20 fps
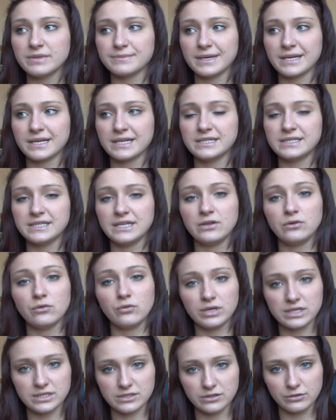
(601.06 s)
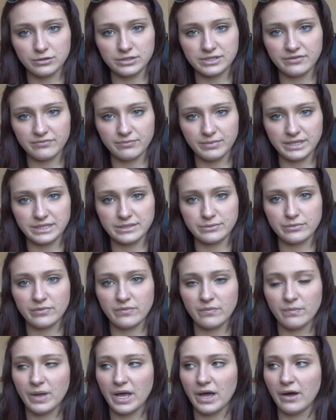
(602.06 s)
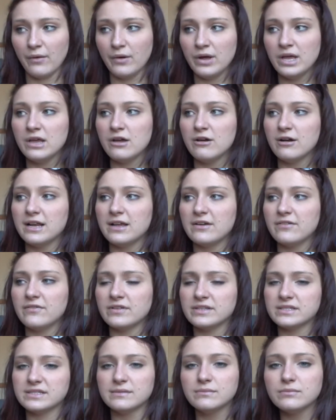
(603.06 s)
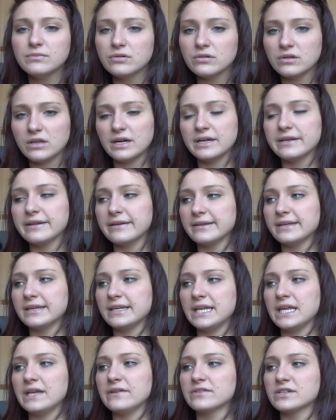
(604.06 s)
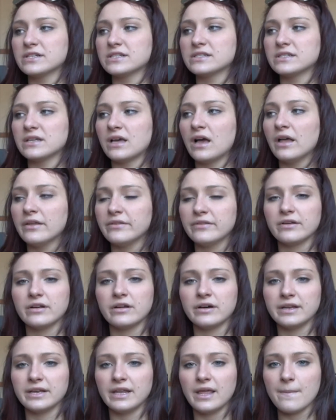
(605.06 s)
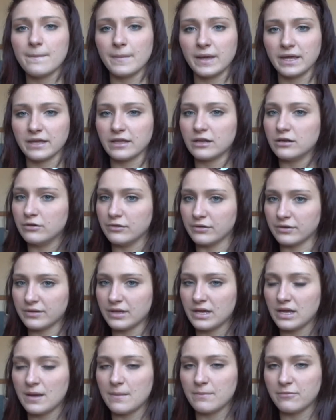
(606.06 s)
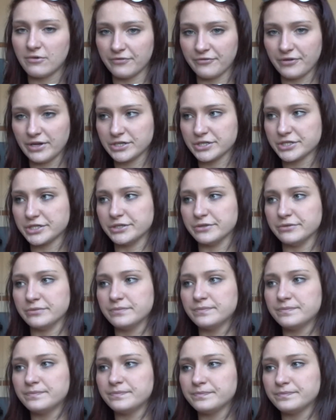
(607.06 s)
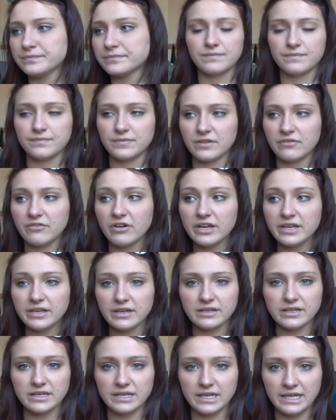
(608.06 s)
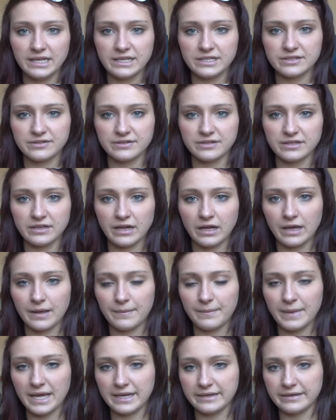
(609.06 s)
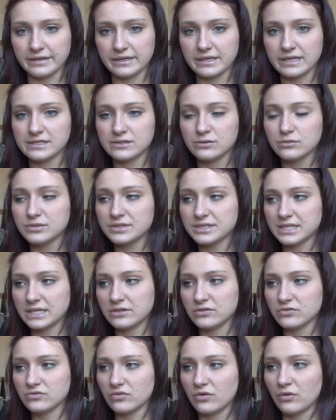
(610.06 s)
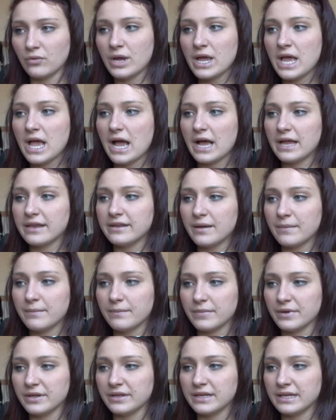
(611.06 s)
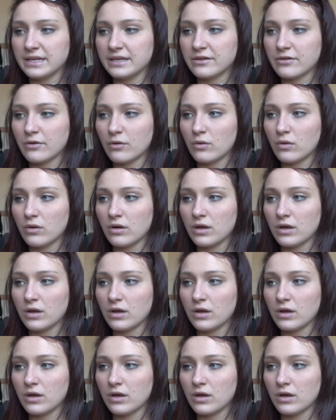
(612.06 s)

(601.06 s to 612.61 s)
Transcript: magazine or exclusive meeting with Belle. I have a simple line underneath just to underline it and make it look professional. The writing under each heading is all central and numbered into